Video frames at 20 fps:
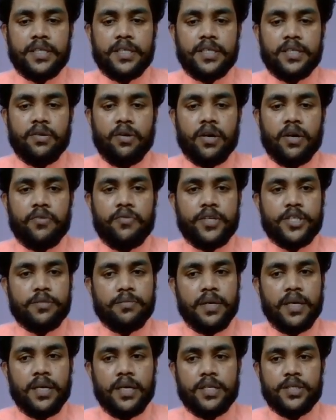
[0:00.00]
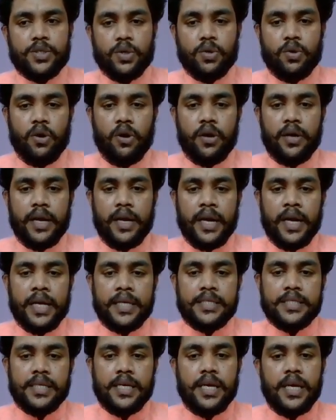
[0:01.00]
or which may also called as
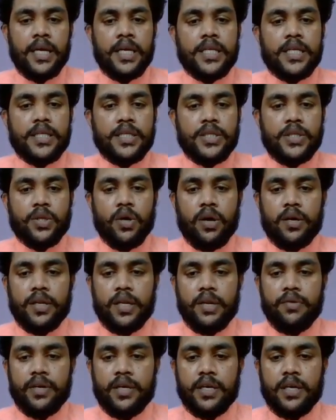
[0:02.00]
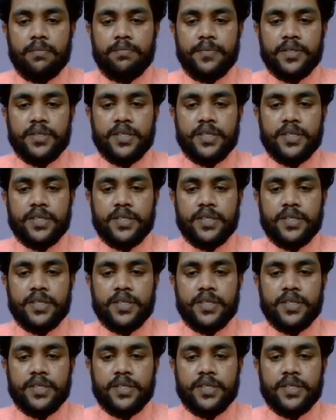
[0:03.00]
the non-living component.